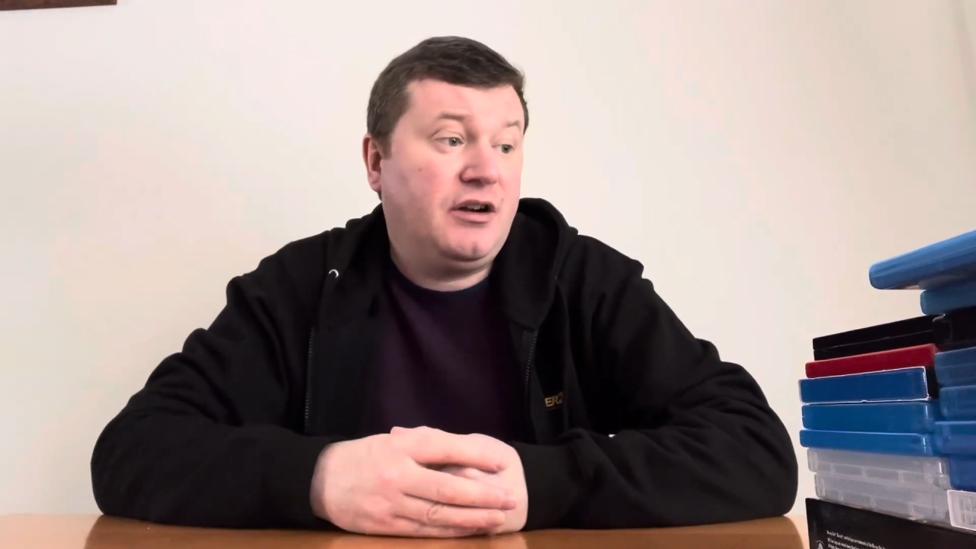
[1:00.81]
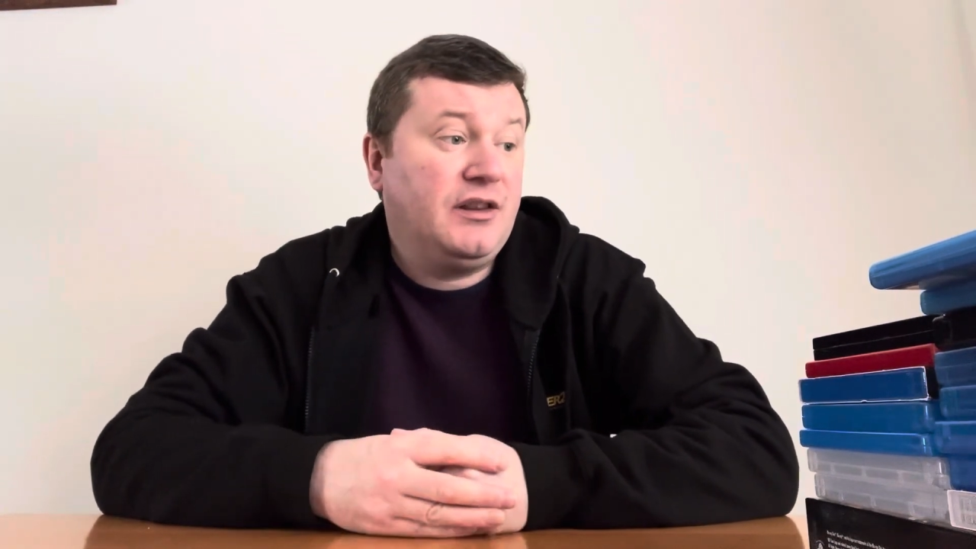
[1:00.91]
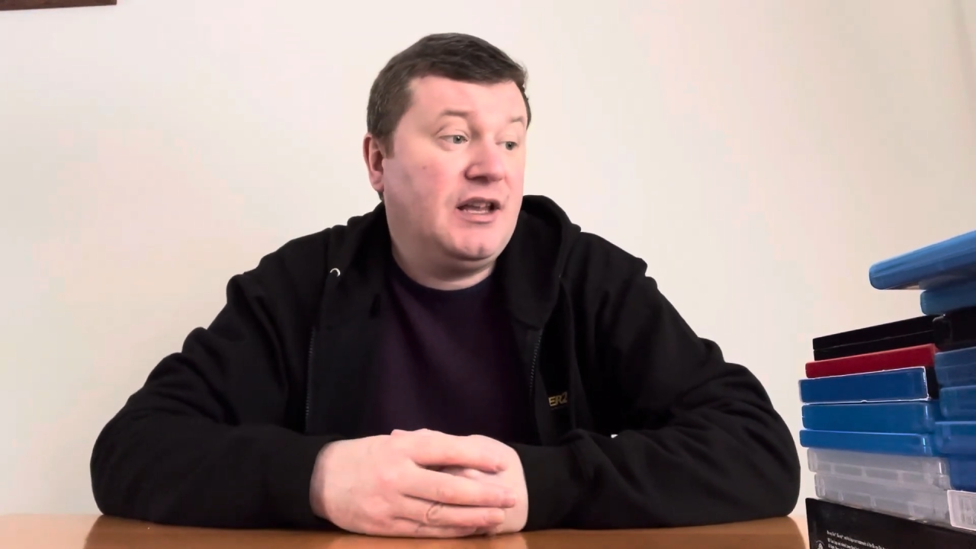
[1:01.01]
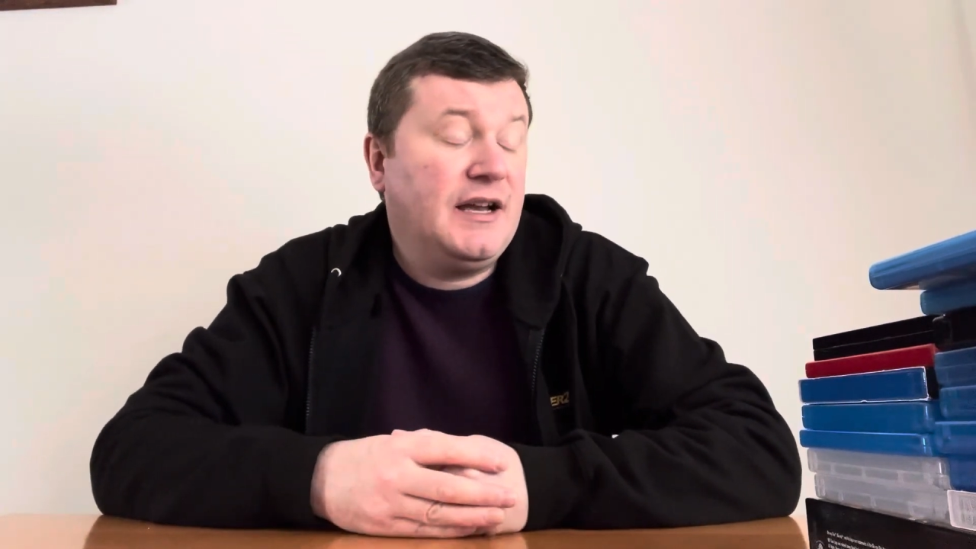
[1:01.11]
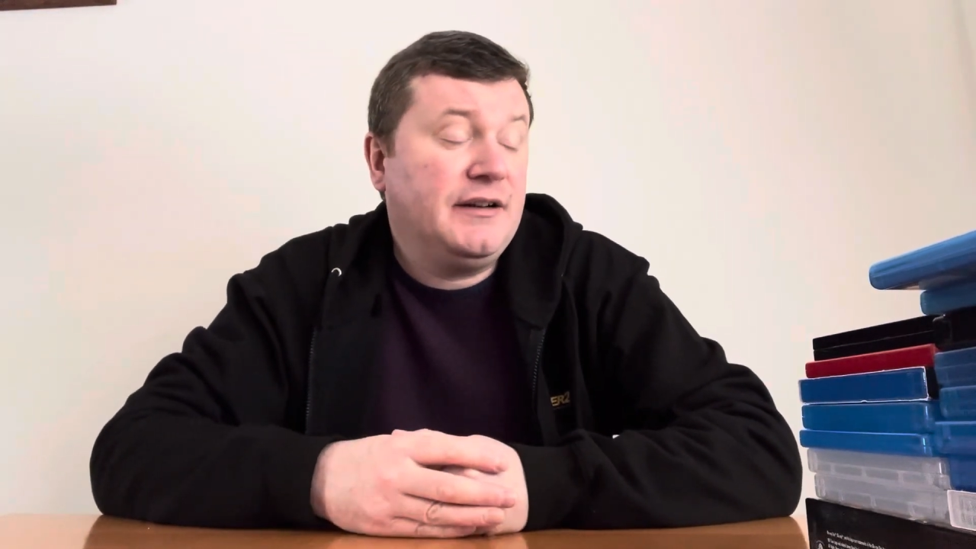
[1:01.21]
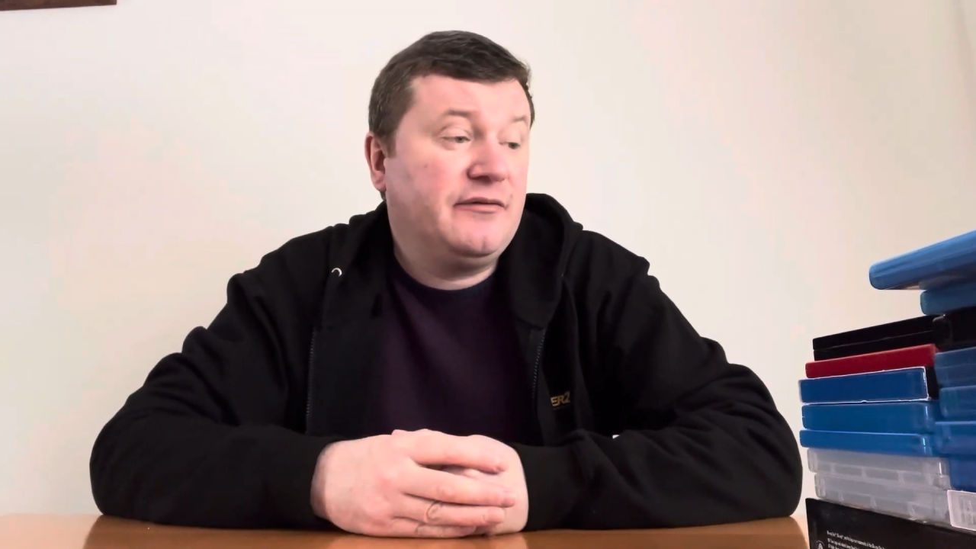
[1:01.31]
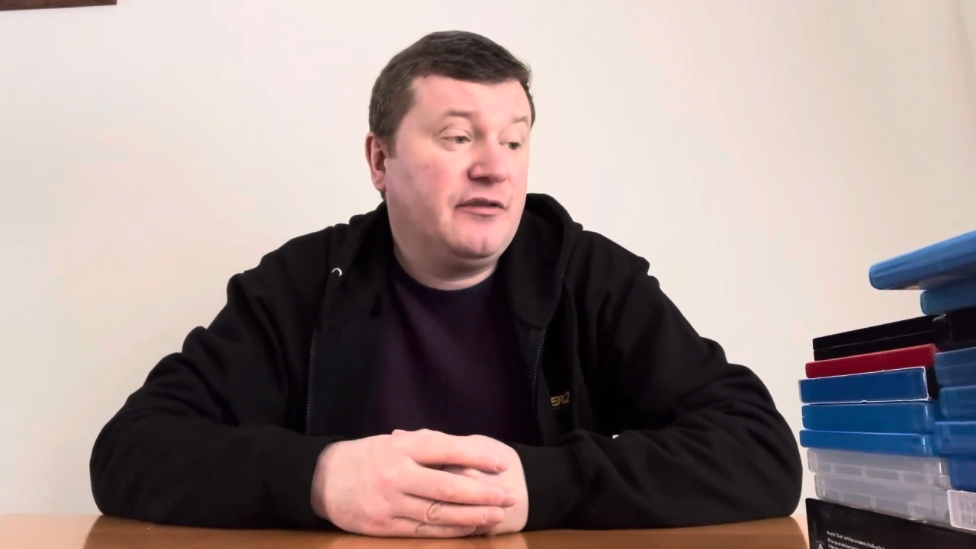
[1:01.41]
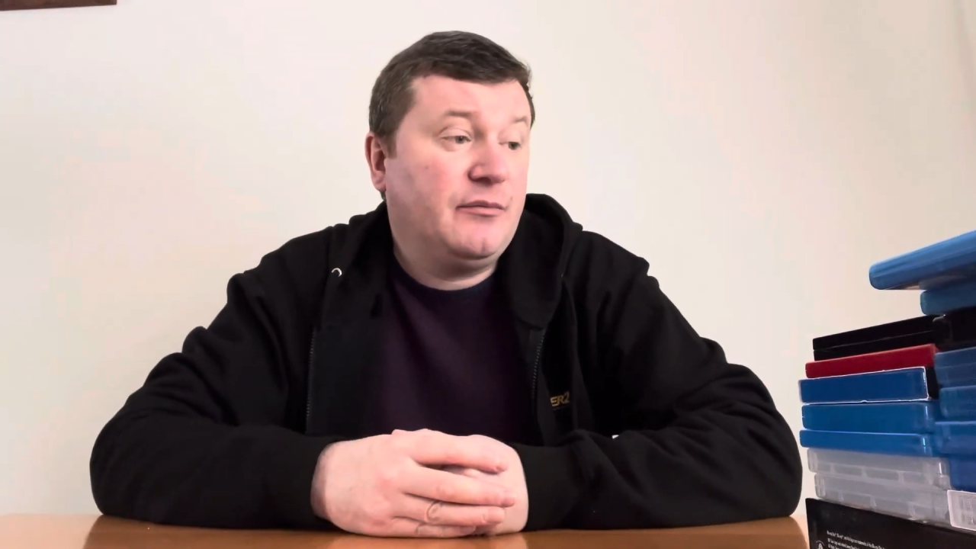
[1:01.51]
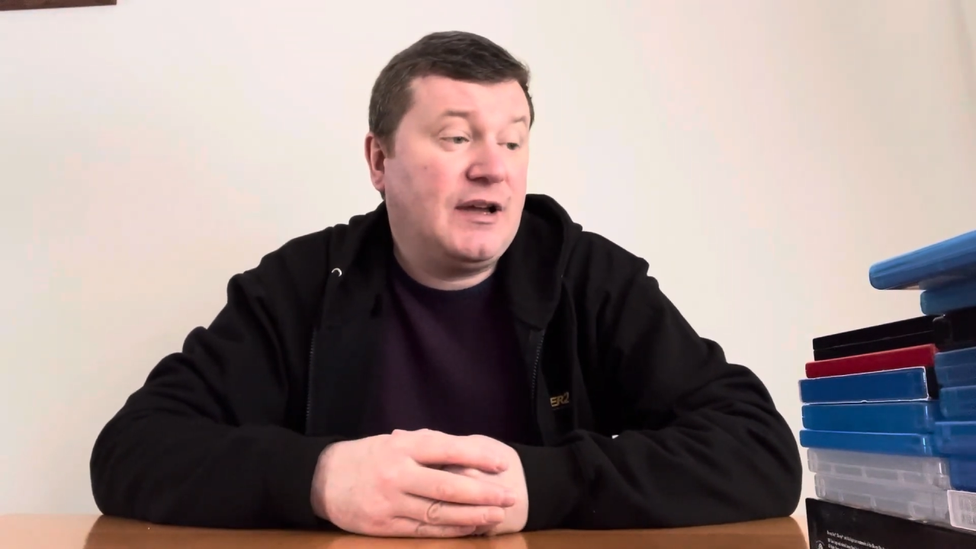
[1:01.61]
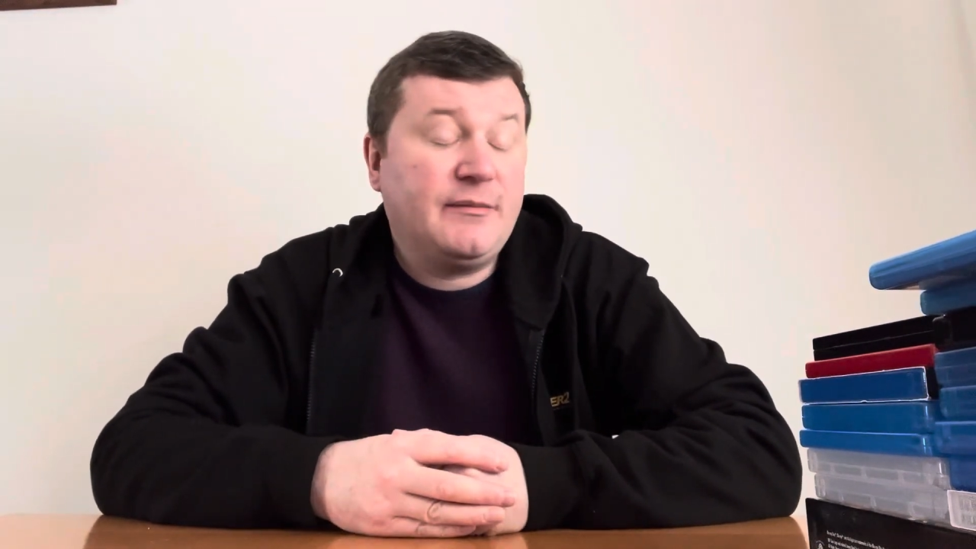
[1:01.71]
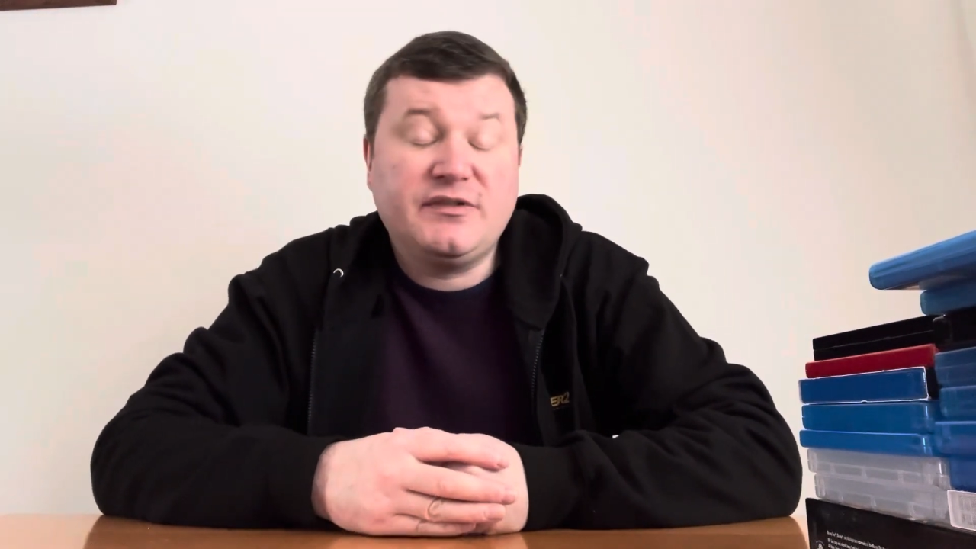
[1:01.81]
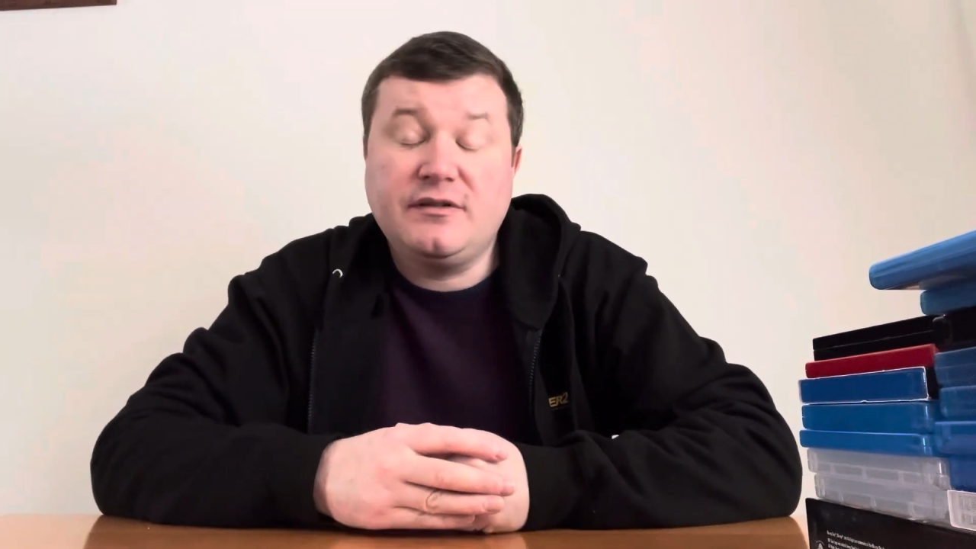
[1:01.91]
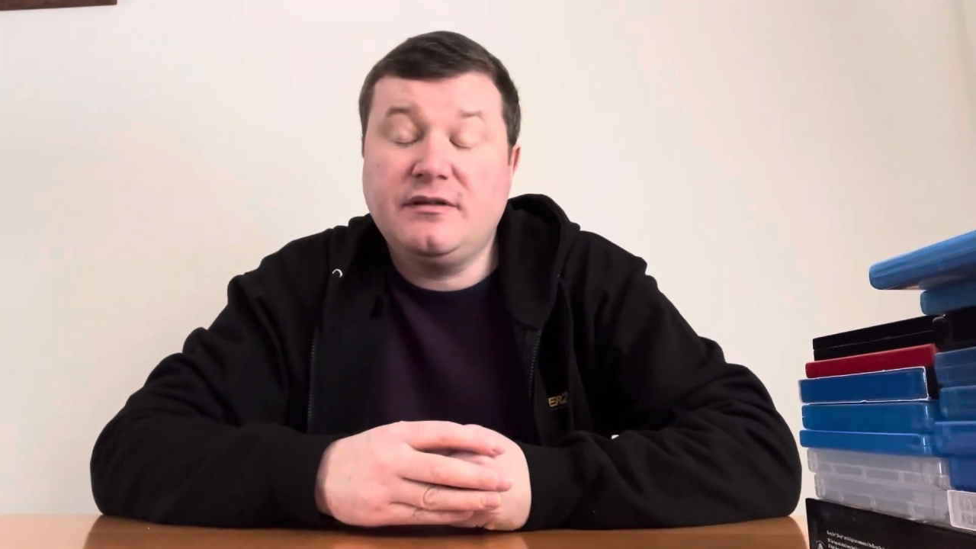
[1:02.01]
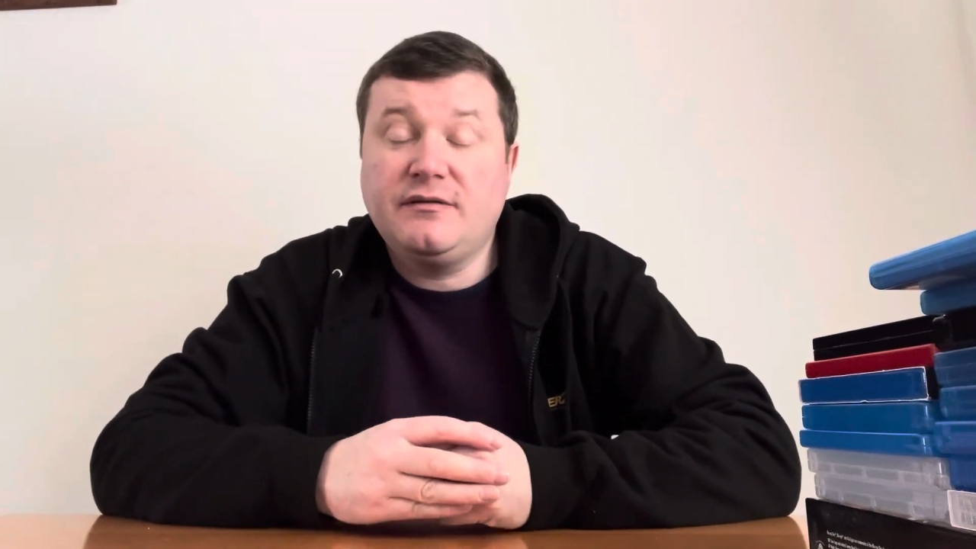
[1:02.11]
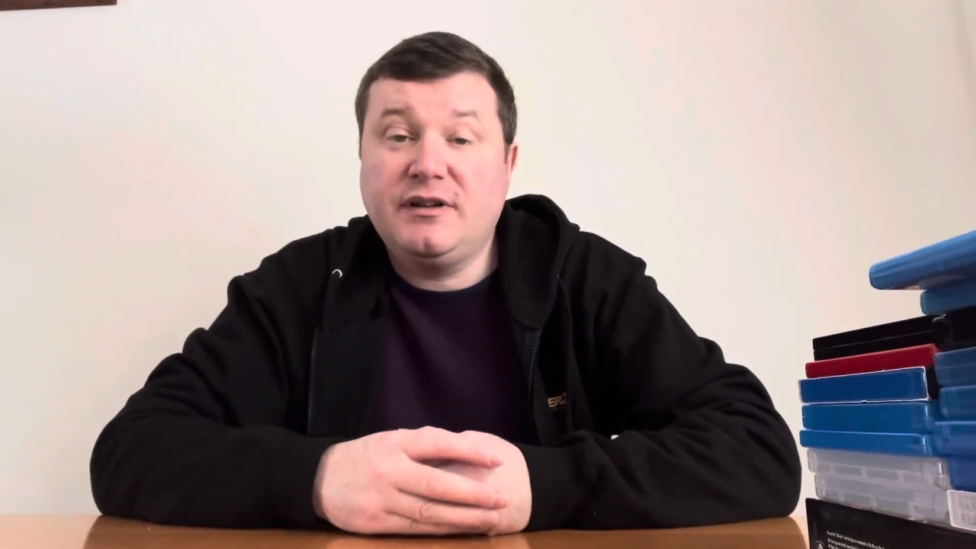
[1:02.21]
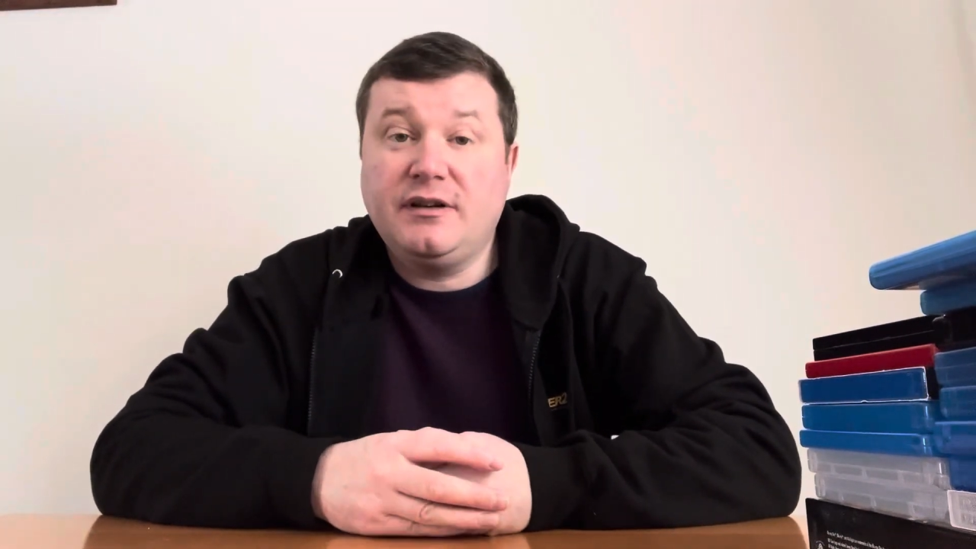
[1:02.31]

online from Amazon,